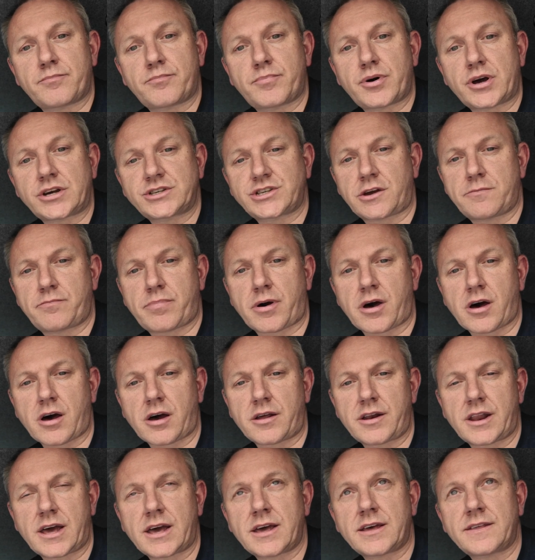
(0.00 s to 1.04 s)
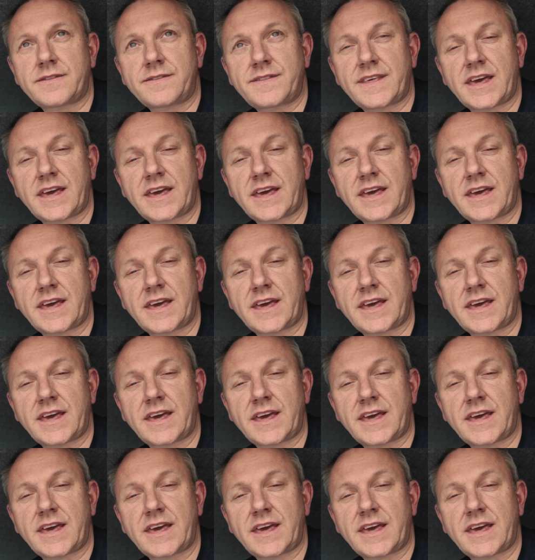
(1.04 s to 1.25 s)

Peugeot Partner,